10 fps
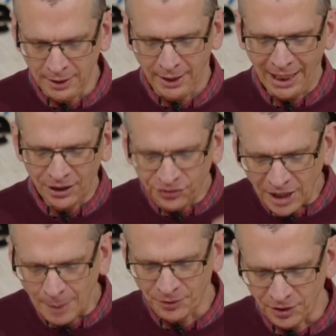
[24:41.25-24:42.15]

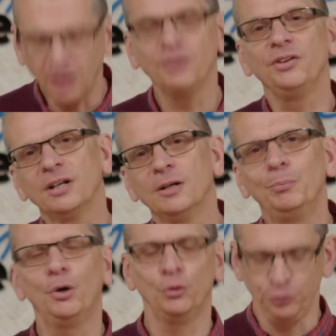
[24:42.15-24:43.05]
except under
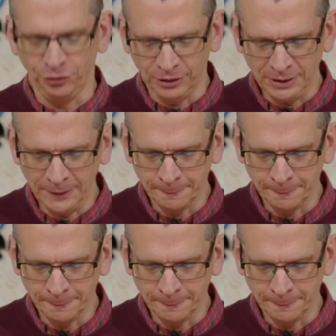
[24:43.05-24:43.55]
compulsion,